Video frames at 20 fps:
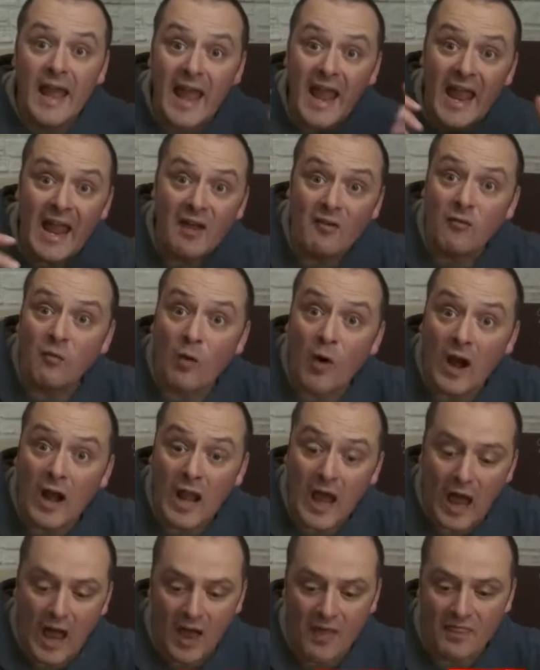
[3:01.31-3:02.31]
Et
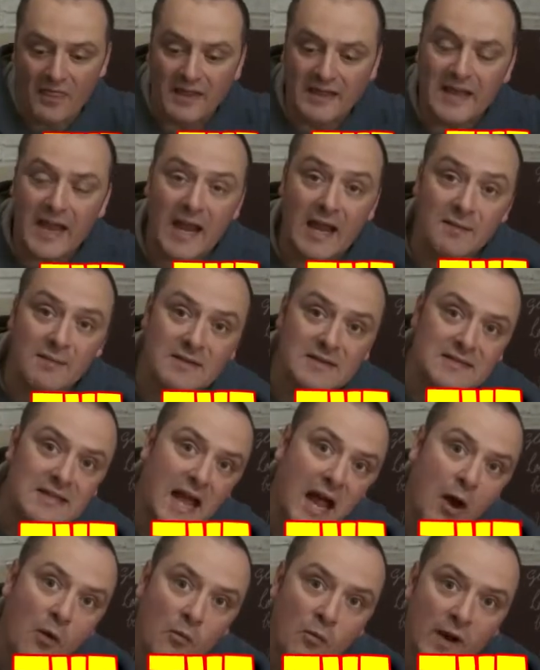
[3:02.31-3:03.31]
voila, the game is
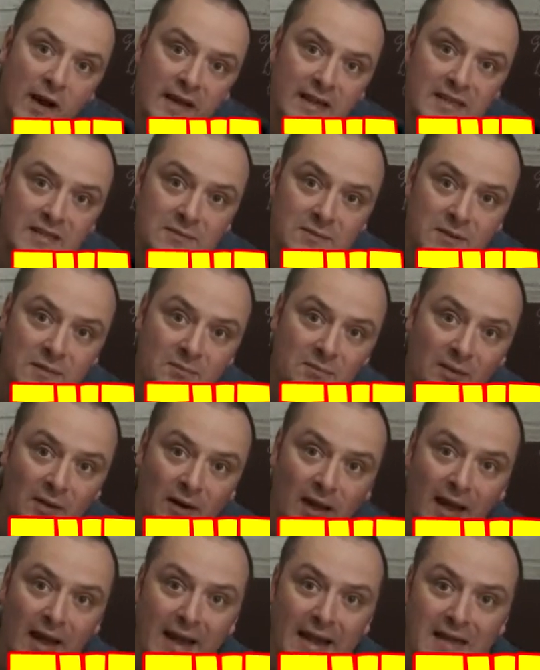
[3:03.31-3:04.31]
now ready to be
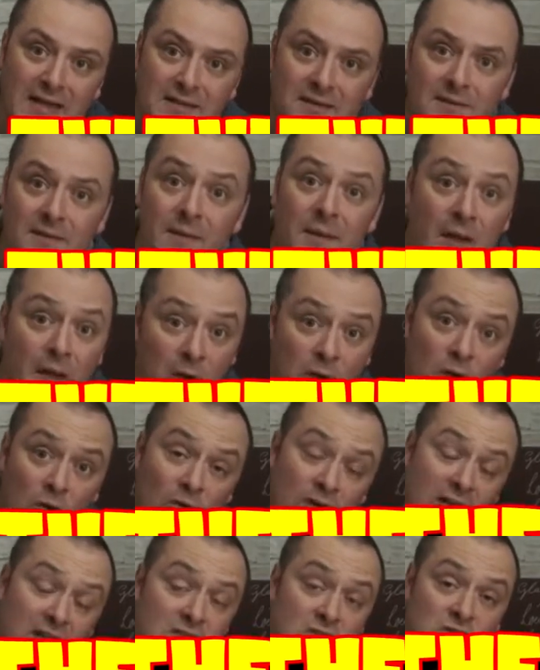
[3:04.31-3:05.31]
played. You'll
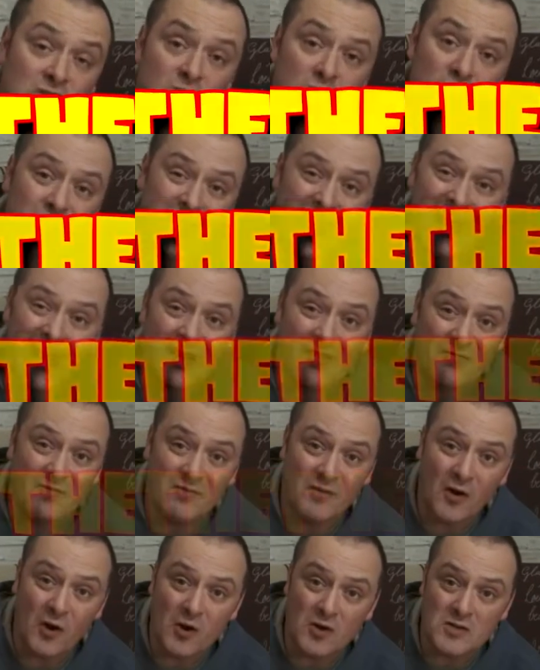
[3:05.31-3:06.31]
need to choose a
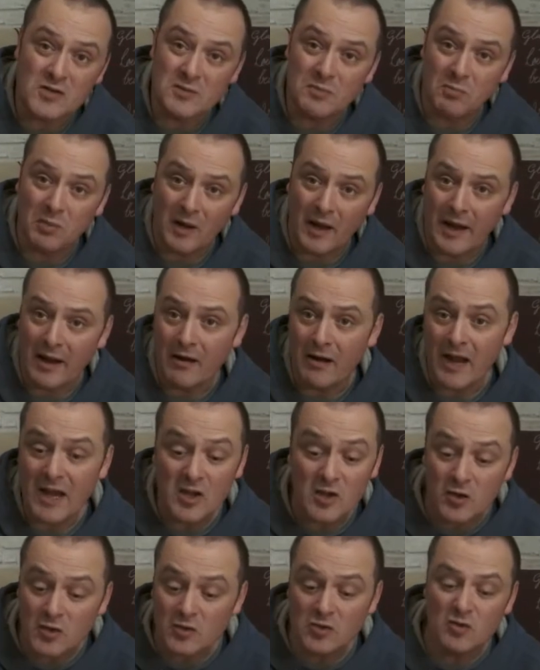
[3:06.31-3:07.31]
first player,
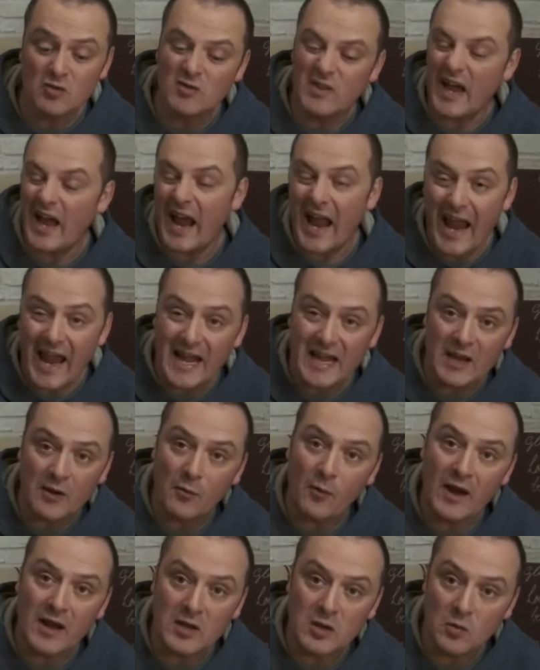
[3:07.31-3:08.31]
and you can do that any
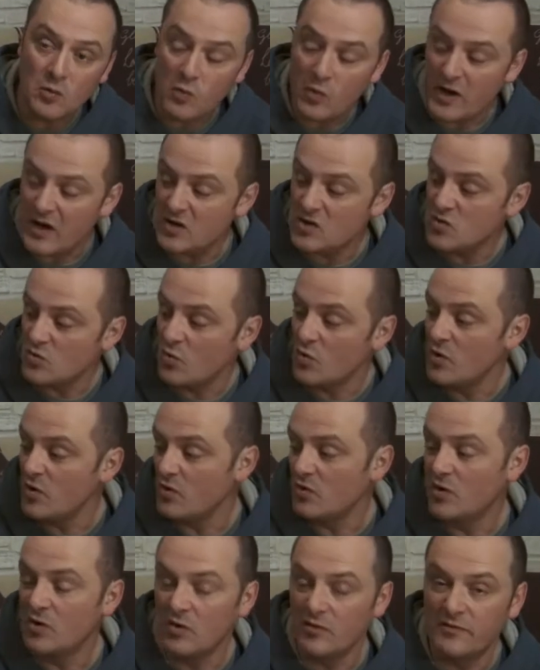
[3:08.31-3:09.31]
way you wish, or you
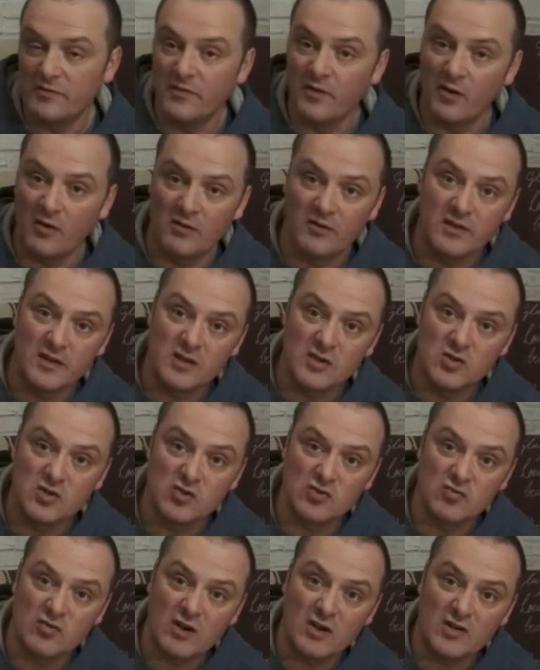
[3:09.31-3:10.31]
could follow the
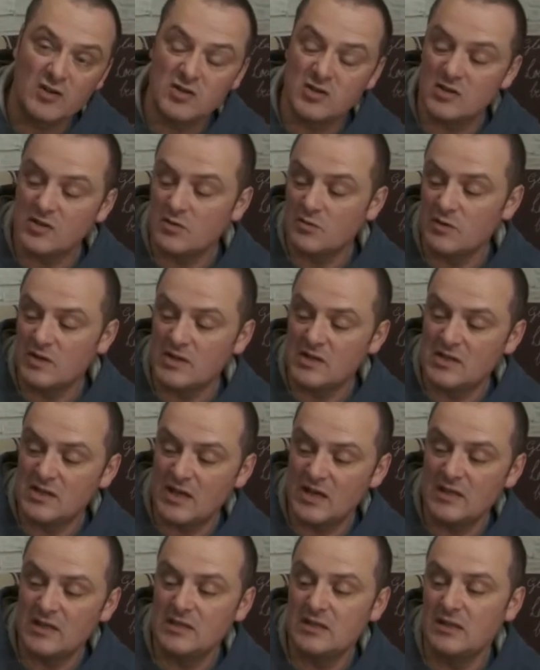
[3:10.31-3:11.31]
instructions which
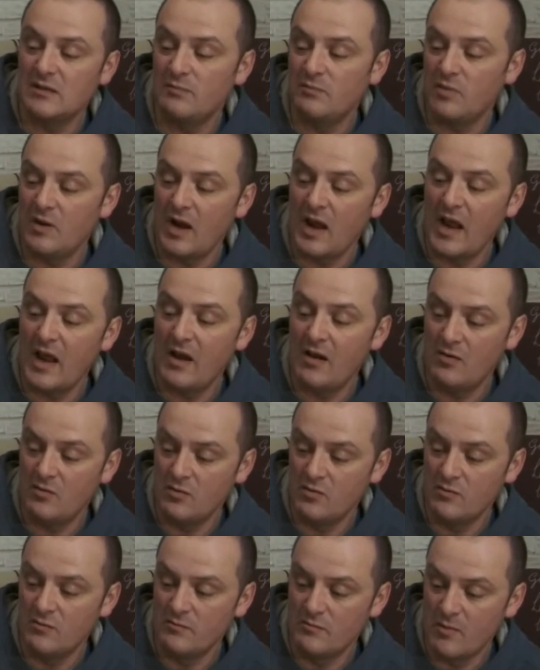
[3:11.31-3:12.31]
says the player
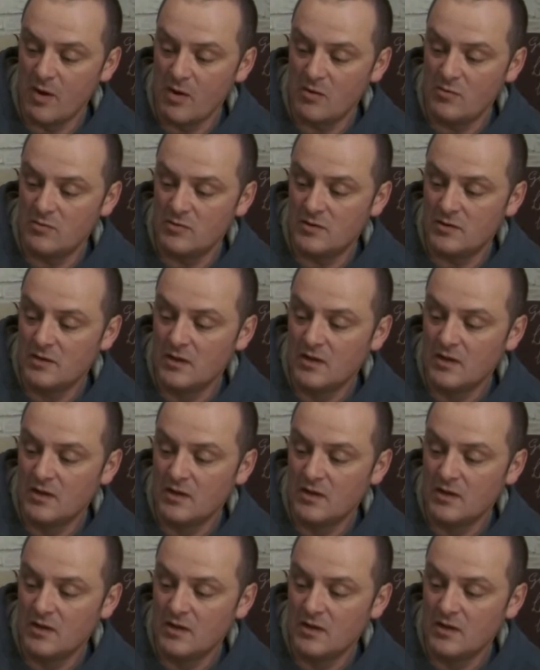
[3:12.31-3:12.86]
who most